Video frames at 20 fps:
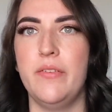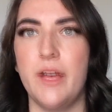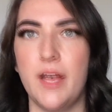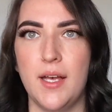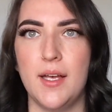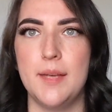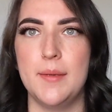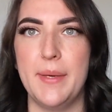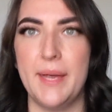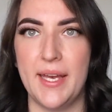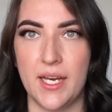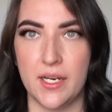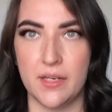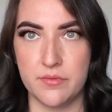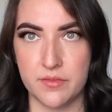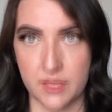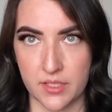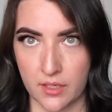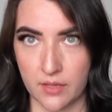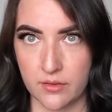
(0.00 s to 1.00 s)
up,
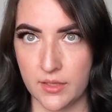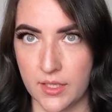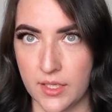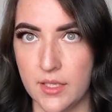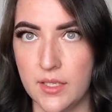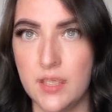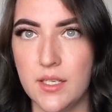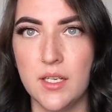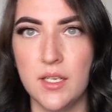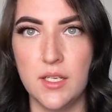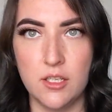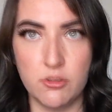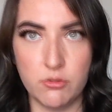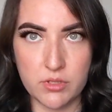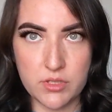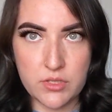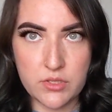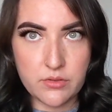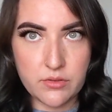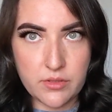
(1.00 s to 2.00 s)
half down look
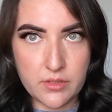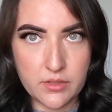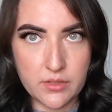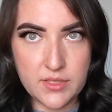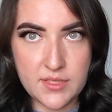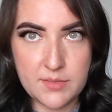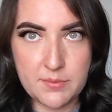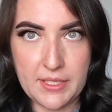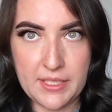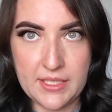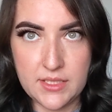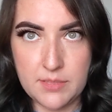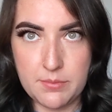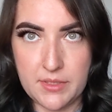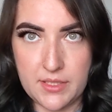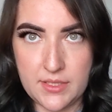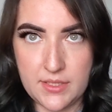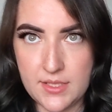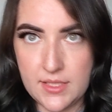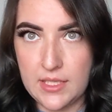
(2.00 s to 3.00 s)
with two little space
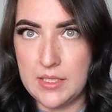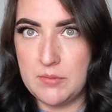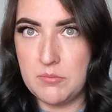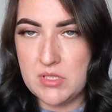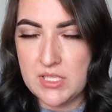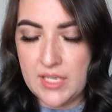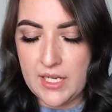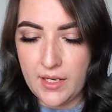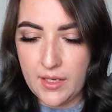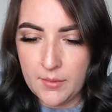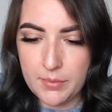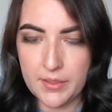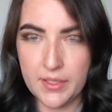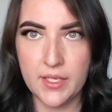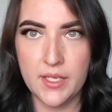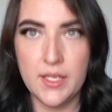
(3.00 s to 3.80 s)
buns up top.